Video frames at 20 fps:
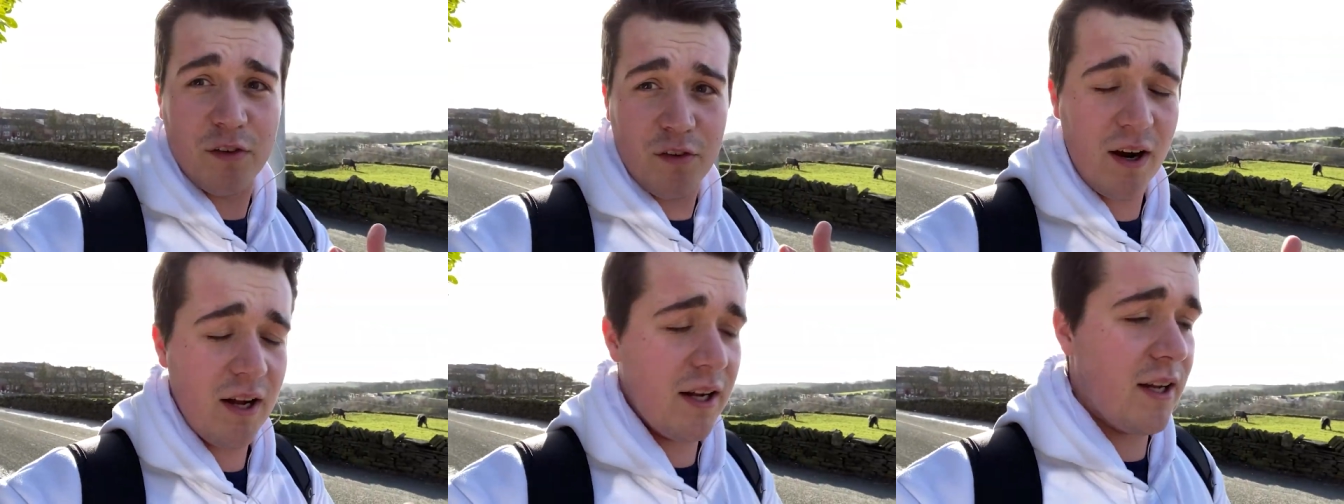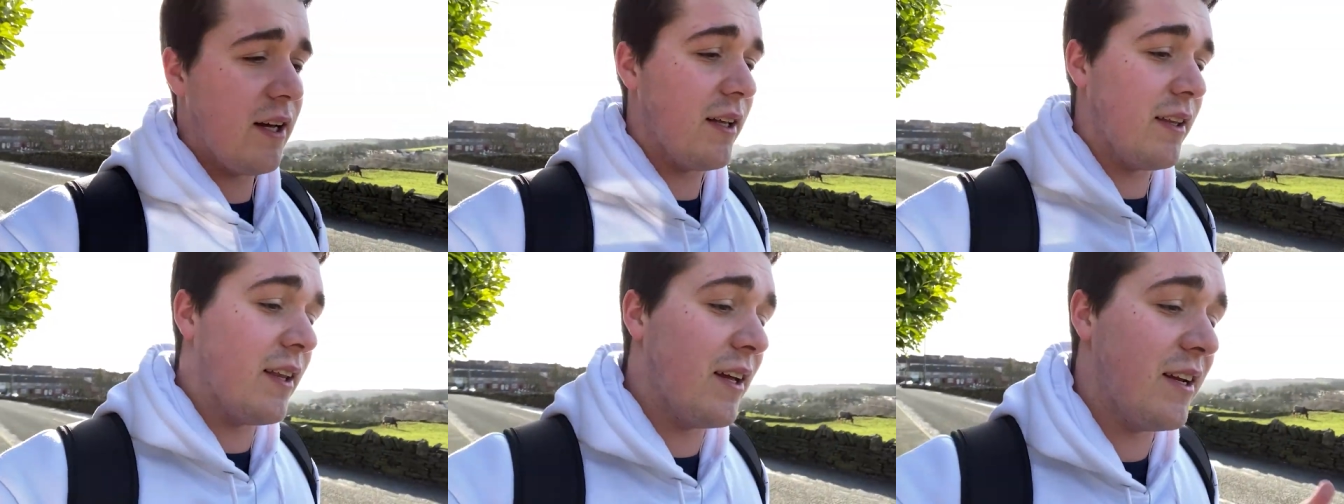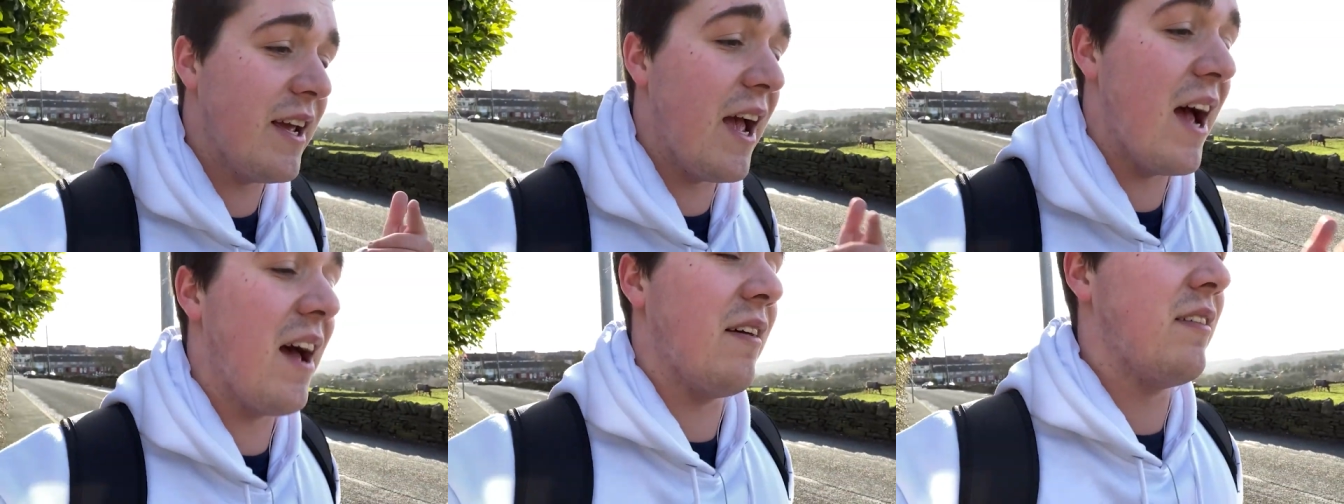crack, then
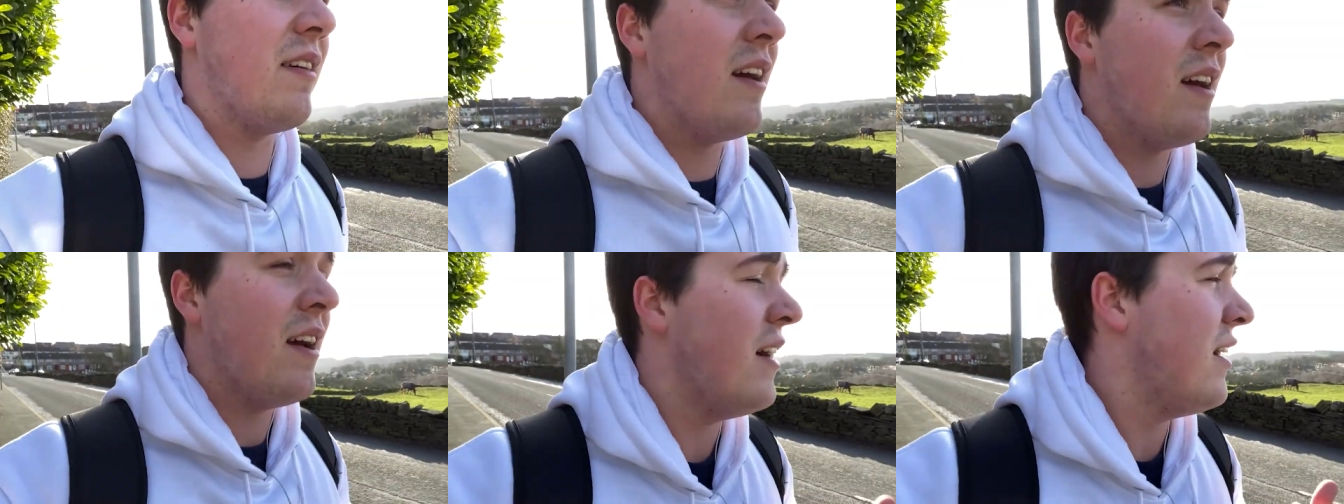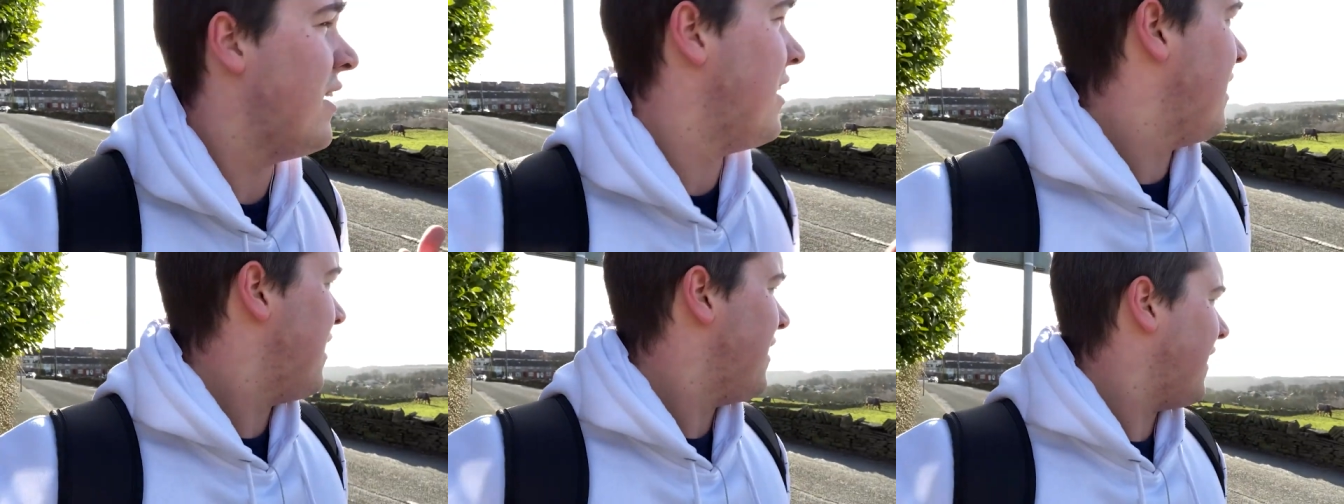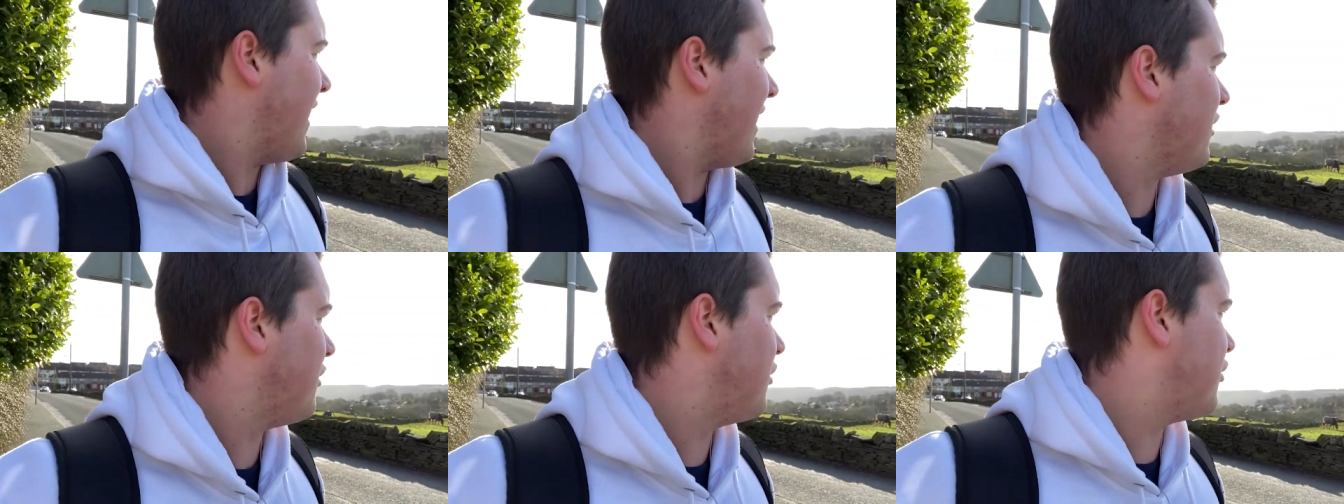yes,
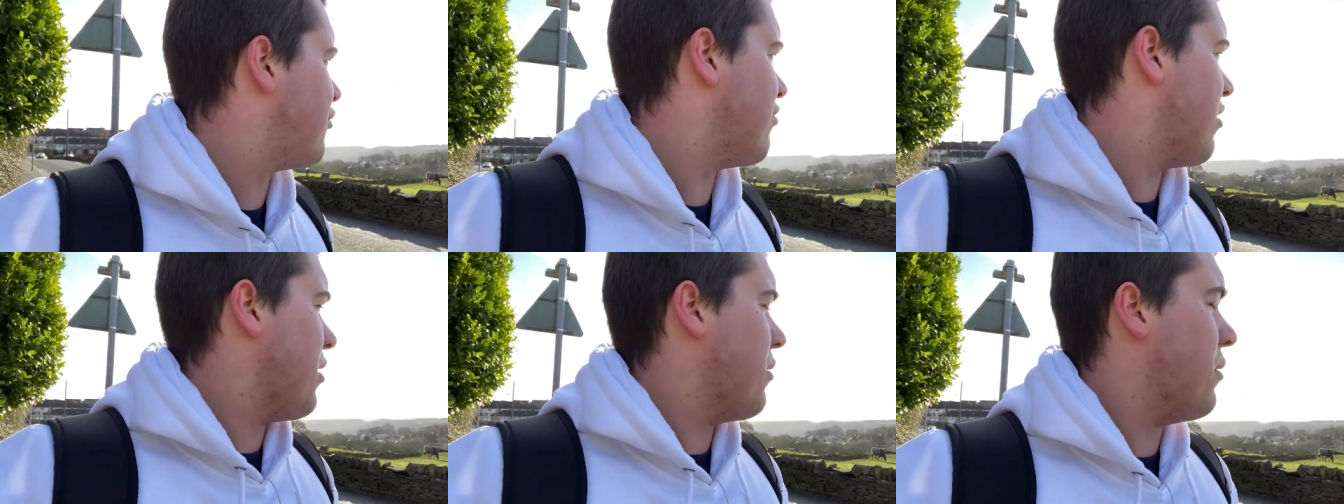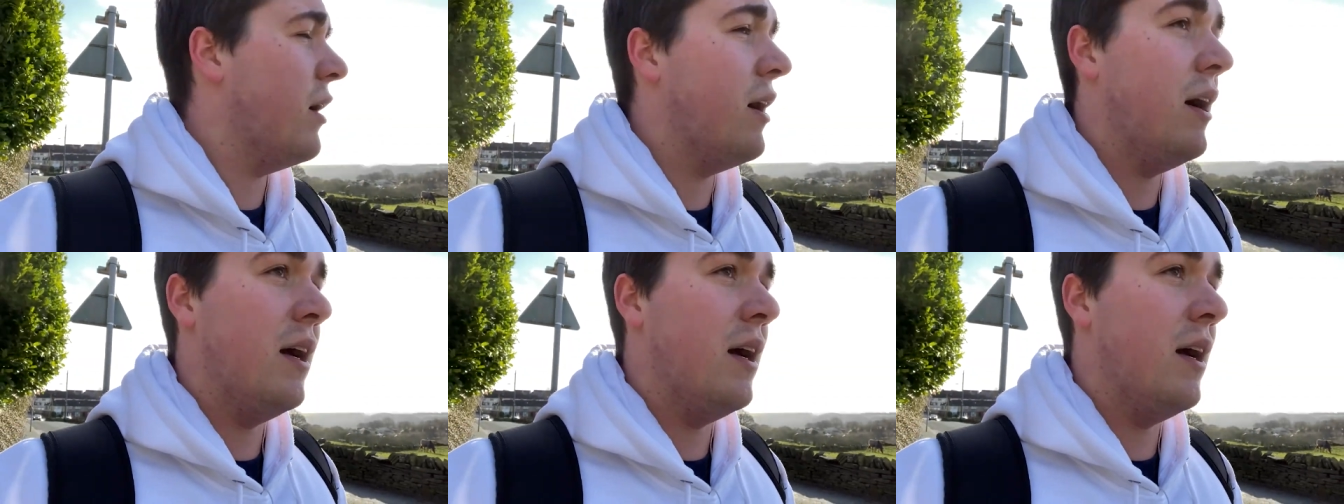that is true.